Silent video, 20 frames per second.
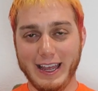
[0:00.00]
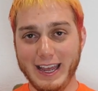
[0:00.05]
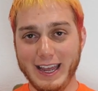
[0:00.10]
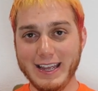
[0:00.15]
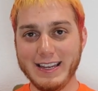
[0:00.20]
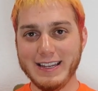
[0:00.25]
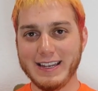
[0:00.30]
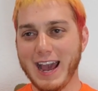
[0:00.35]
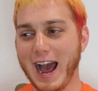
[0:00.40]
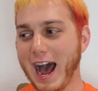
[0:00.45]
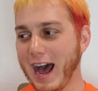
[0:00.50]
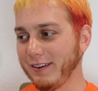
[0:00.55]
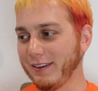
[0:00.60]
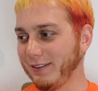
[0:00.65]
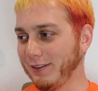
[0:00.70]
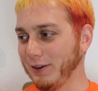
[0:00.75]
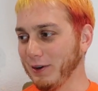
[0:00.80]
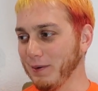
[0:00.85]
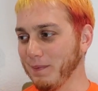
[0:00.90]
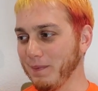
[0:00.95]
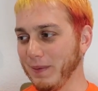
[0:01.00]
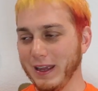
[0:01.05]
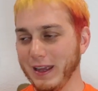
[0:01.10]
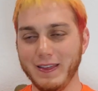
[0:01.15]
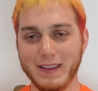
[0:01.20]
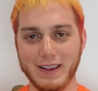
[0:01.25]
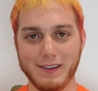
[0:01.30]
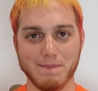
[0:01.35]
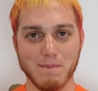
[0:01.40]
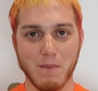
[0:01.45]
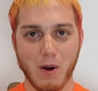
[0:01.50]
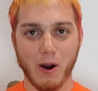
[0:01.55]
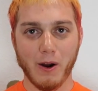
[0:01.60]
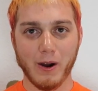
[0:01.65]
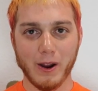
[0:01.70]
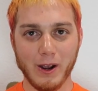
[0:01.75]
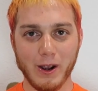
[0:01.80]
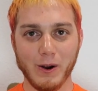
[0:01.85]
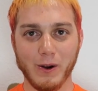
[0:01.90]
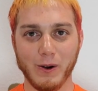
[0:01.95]
in costume, in these
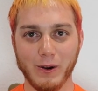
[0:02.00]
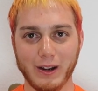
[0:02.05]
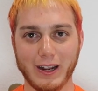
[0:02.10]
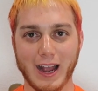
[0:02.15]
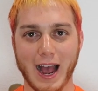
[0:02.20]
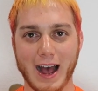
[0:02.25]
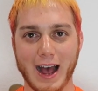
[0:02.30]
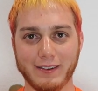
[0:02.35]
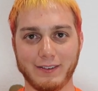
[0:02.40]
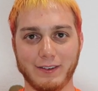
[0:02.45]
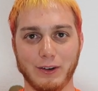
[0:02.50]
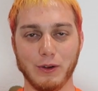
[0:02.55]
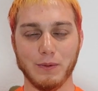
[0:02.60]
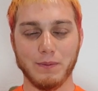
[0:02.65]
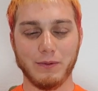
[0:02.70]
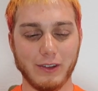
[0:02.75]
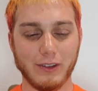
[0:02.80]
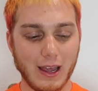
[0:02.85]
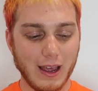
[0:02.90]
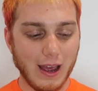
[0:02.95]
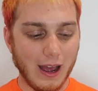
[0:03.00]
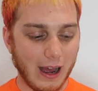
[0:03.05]
Mario costumes,